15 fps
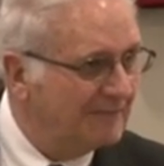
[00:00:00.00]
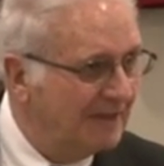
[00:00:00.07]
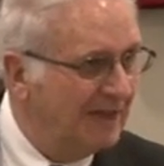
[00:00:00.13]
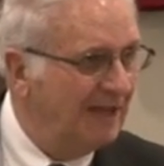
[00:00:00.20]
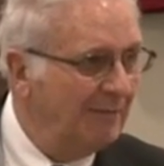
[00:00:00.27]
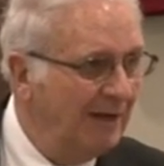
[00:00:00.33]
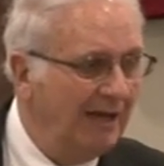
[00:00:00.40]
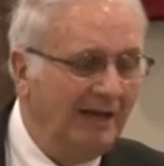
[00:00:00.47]

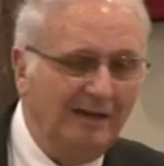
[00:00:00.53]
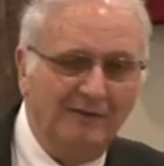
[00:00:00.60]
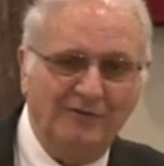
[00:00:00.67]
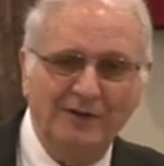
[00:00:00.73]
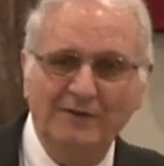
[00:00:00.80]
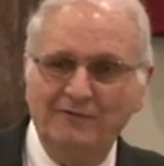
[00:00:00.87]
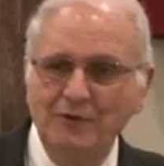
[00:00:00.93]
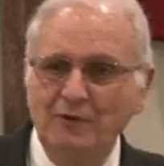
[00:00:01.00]
Amen.
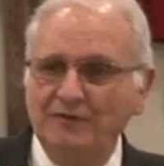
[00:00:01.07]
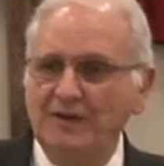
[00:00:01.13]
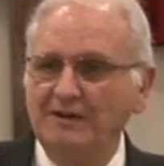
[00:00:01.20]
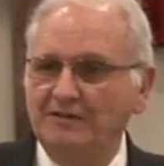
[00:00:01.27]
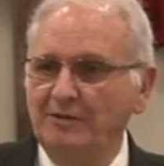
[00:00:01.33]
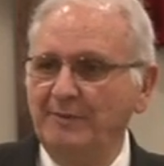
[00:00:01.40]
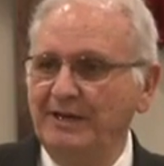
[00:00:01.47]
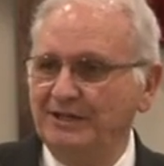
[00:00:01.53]
If you, if you
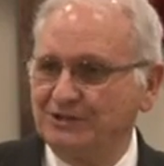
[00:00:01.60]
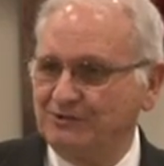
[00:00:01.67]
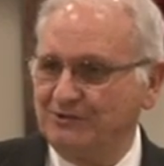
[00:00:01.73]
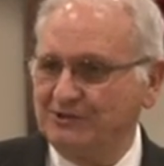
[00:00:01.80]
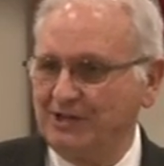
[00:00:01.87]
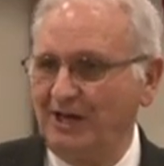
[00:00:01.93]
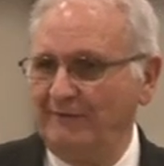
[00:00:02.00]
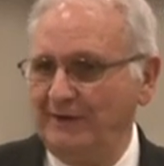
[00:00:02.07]
think the
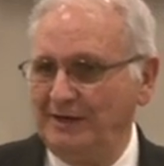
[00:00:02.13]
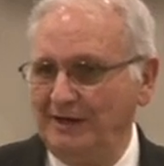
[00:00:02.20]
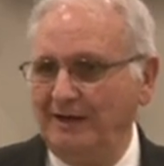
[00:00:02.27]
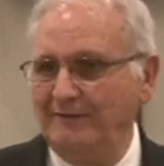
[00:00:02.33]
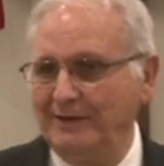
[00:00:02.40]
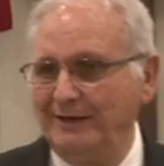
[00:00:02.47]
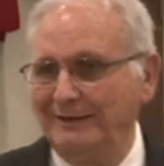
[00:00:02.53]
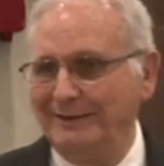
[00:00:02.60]
ministry's lovey
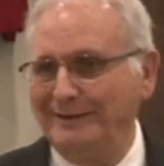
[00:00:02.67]
dovey,